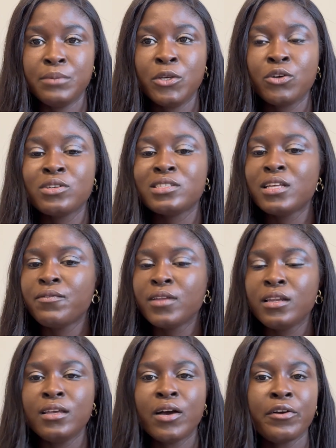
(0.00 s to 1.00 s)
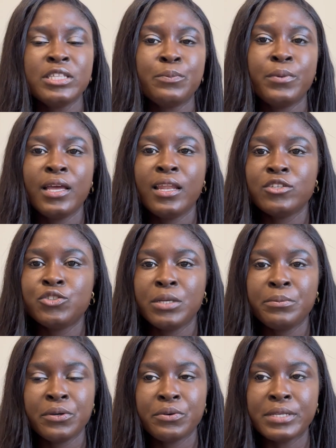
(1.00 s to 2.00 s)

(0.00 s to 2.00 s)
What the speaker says: because definitely you're going to pay electric bills,